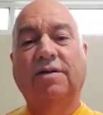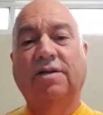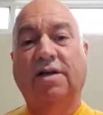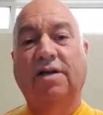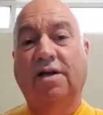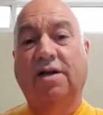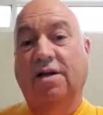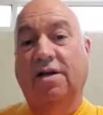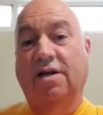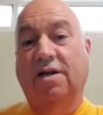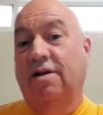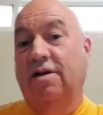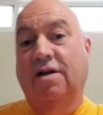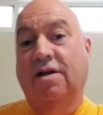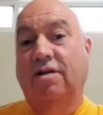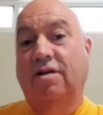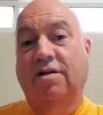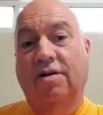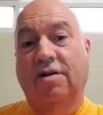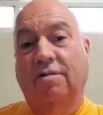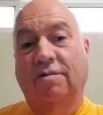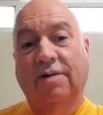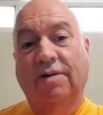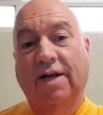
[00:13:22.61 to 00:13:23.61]
They can kill
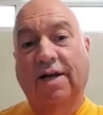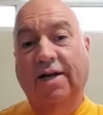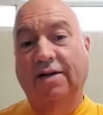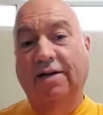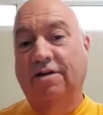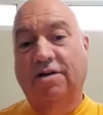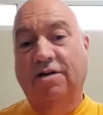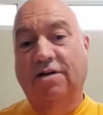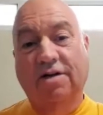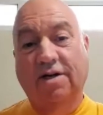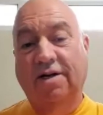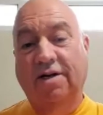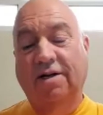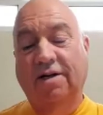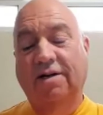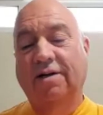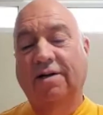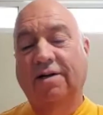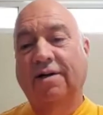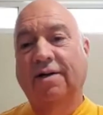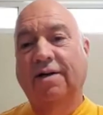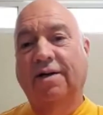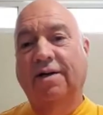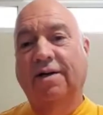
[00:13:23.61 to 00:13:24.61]
you, actually,
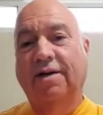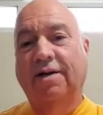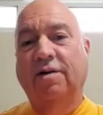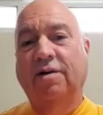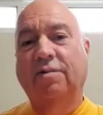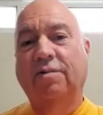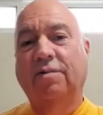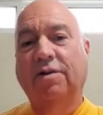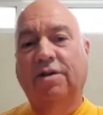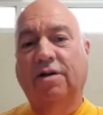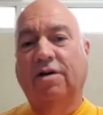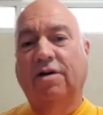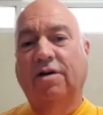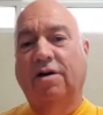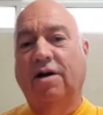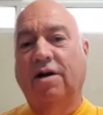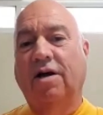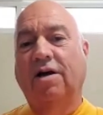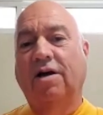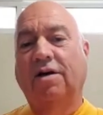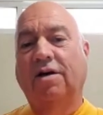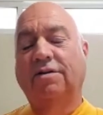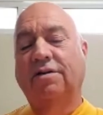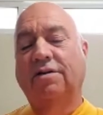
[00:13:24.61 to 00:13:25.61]
with their
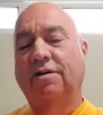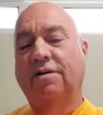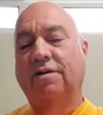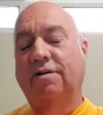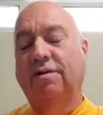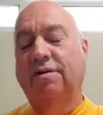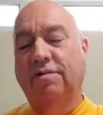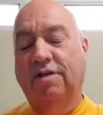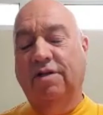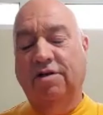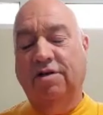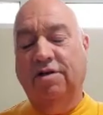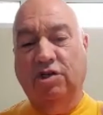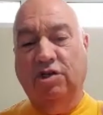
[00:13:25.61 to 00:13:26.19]
claws and with their